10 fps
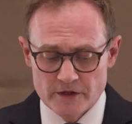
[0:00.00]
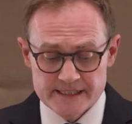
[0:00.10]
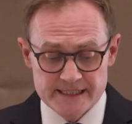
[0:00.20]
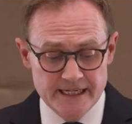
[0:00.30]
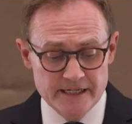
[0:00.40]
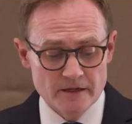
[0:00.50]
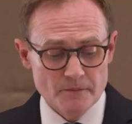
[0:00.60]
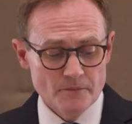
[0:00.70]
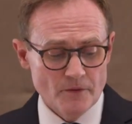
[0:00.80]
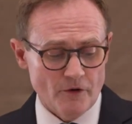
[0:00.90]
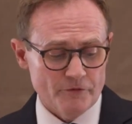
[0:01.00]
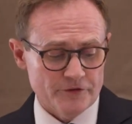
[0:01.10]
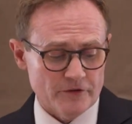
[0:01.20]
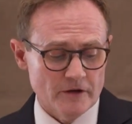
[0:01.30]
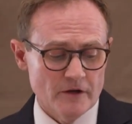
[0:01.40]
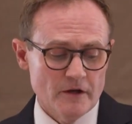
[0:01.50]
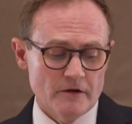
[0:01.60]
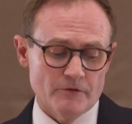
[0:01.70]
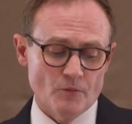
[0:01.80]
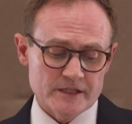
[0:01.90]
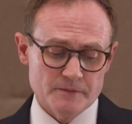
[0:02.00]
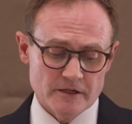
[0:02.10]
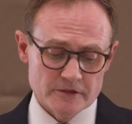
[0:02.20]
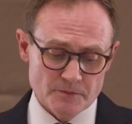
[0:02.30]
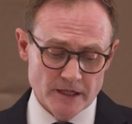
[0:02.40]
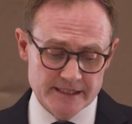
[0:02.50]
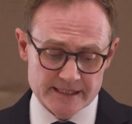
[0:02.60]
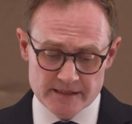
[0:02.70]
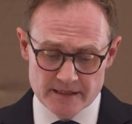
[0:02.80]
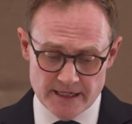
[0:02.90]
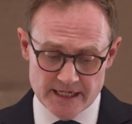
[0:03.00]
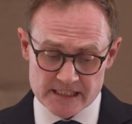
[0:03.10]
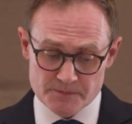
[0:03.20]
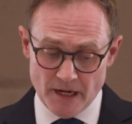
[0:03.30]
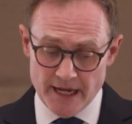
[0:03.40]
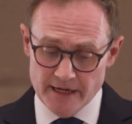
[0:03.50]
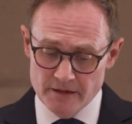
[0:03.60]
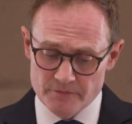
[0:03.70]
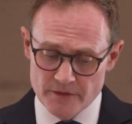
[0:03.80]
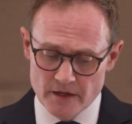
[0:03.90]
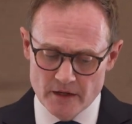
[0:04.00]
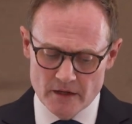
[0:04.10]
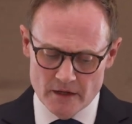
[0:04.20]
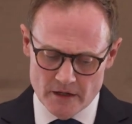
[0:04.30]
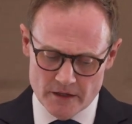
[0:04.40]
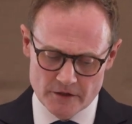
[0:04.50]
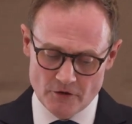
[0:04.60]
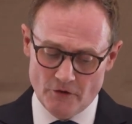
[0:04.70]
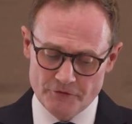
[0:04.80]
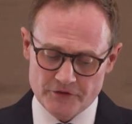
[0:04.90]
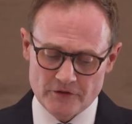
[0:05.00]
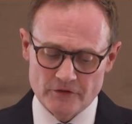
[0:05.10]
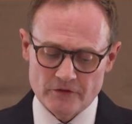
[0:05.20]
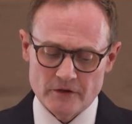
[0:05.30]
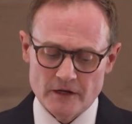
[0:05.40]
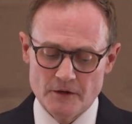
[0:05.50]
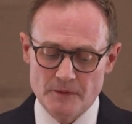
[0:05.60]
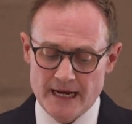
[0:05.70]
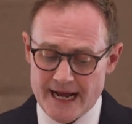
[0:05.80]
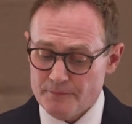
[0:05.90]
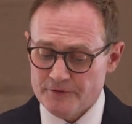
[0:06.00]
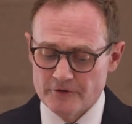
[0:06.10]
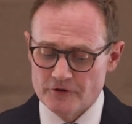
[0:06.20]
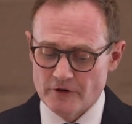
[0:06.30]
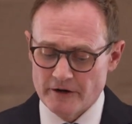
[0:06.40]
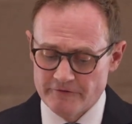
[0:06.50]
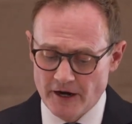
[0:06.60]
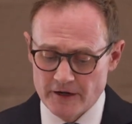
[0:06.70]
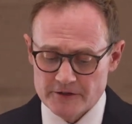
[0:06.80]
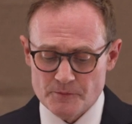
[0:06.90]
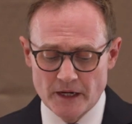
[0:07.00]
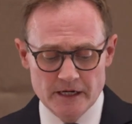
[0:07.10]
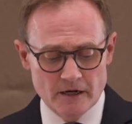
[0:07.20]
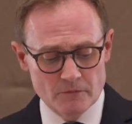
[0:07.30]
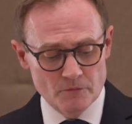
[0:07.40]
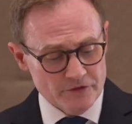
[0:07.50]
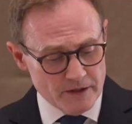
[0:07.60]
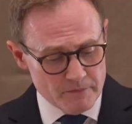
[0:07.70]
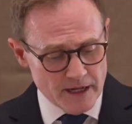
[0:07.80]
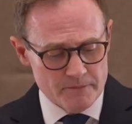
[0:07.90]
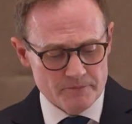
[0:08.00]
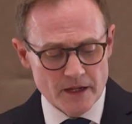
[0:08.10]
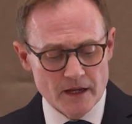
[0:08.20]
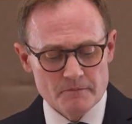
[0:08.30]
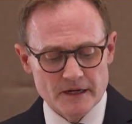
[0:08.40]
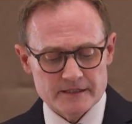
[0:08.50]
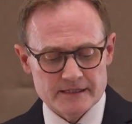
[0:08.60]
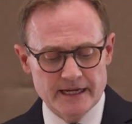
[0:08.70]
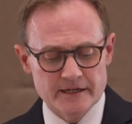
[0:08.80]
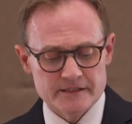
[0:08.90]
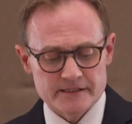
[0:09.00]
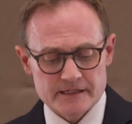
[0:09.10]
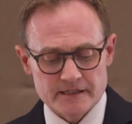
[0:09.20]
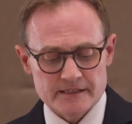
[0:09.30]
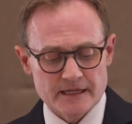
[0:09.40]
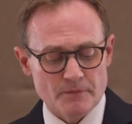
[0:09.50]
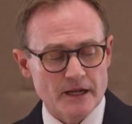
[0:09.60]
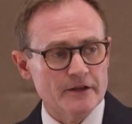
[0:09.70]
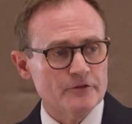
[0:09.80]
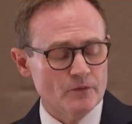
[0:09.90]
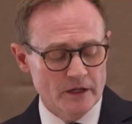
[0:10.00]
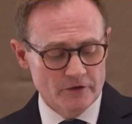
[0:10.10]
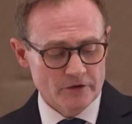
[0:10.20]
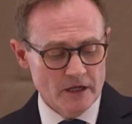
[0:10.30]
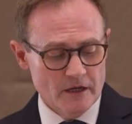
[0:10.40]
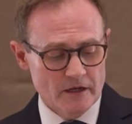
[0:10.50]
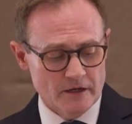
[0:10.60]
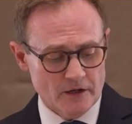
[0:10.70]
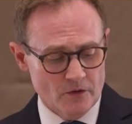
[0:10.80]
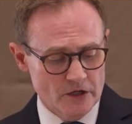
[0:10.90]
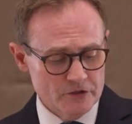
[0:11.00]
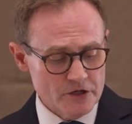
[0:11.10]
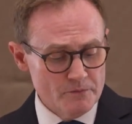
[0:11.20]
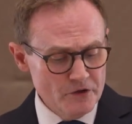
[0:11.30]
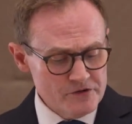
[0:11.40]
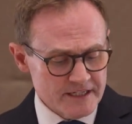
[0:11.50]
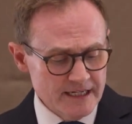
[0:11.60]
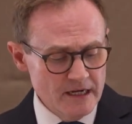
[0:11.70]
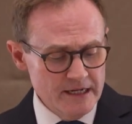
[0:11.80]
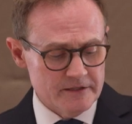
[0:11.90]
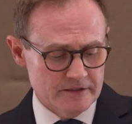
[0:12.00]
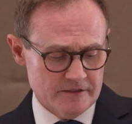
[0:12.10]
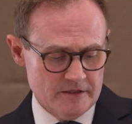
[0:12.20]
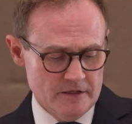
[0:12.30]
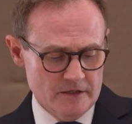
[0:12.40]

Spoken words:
a senior officer from West Midlands Police explain that officers had been absent during violence by young Muslim men because they had discussed their plans with, and I quote, community leaders